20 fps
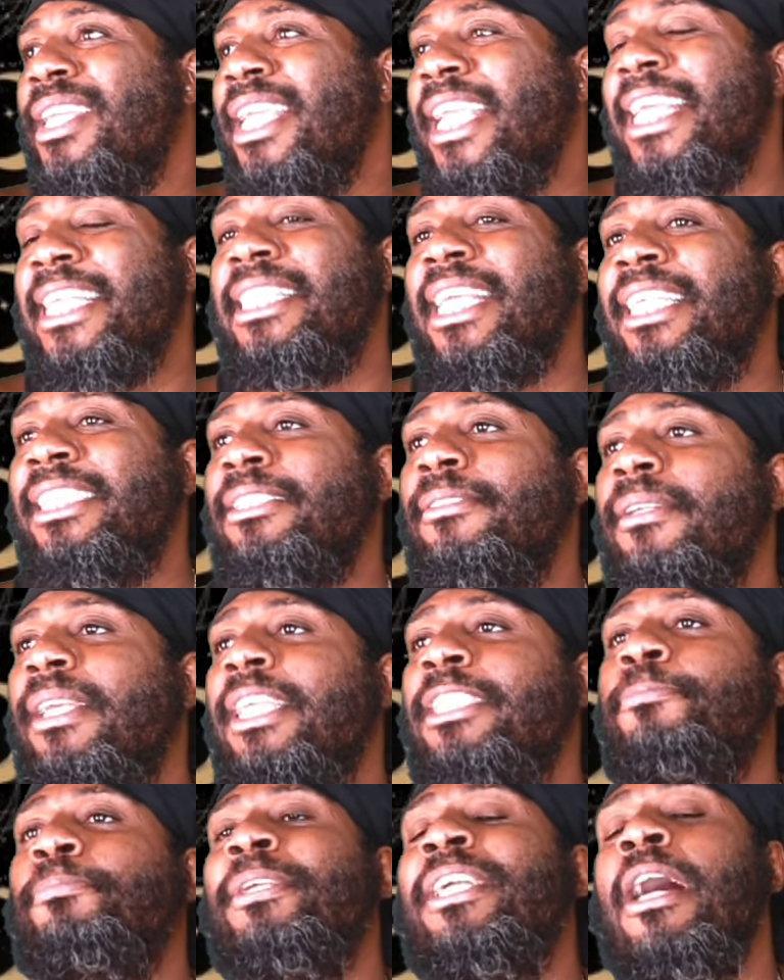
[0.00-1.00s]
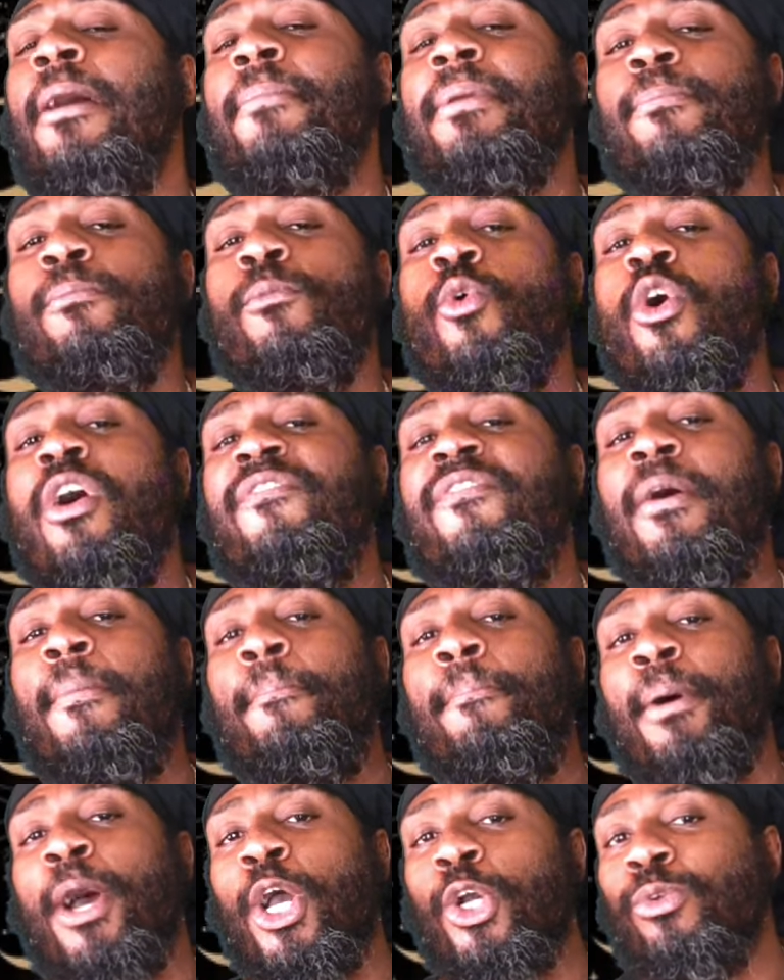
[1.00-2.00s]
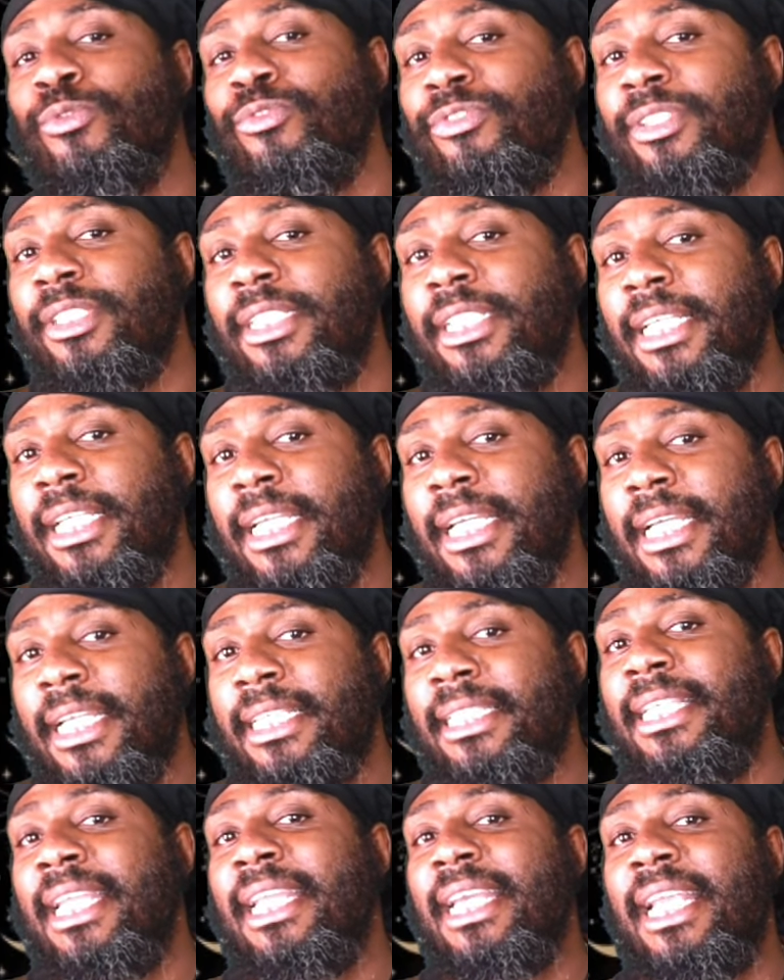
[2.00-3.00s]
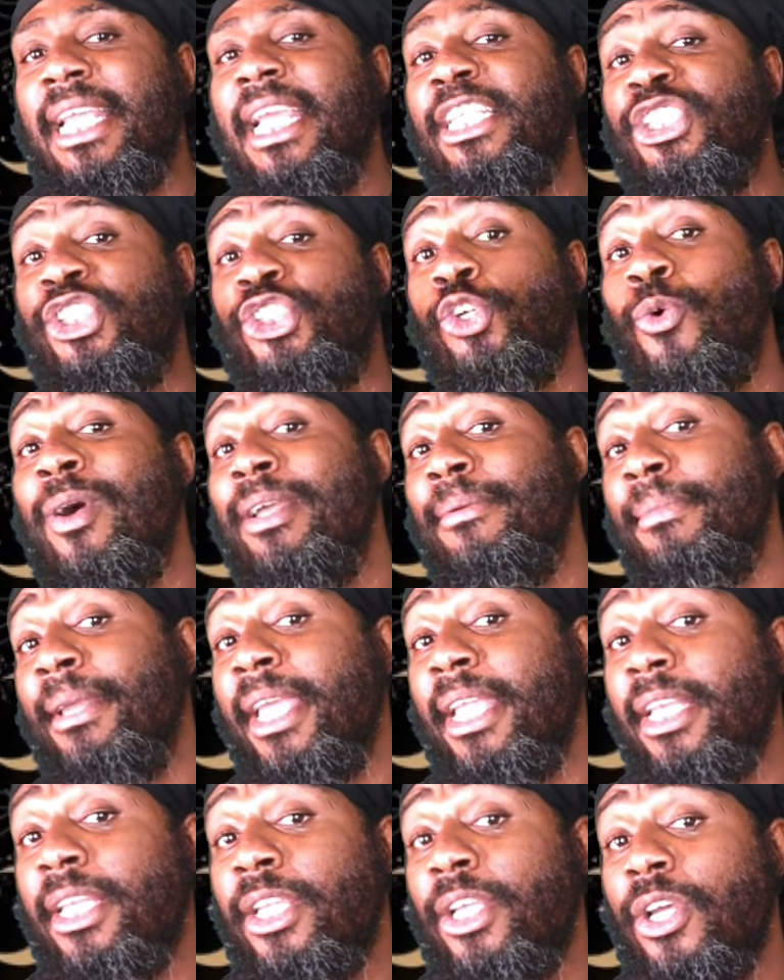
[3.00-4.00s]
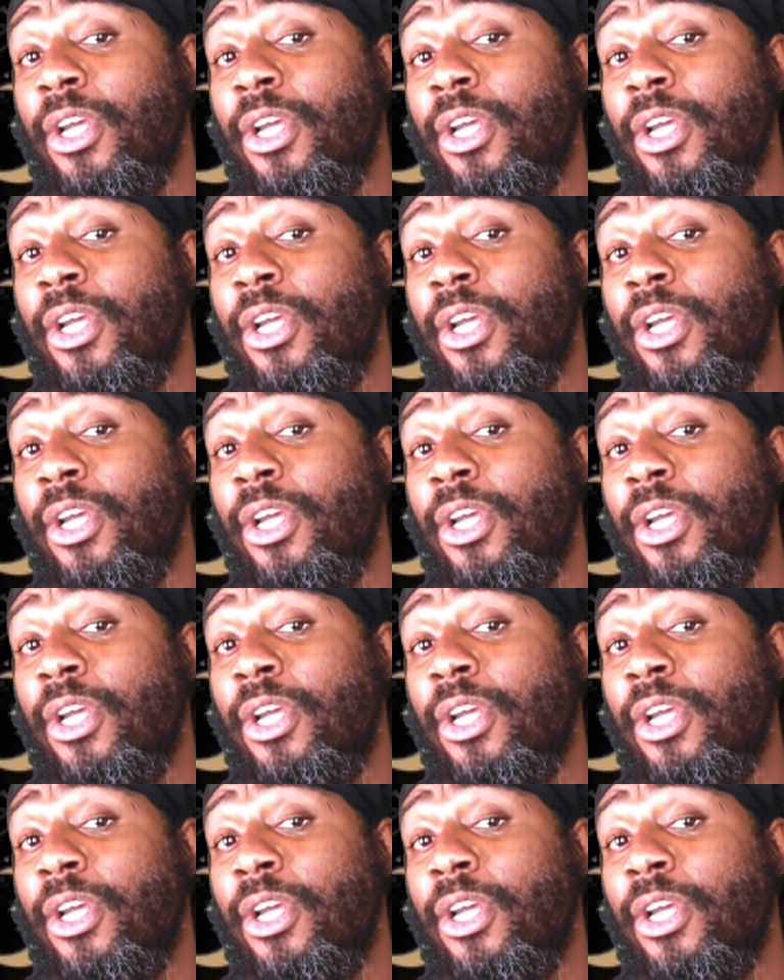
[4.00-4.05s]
it's becoming more of a burden than an enjoyment.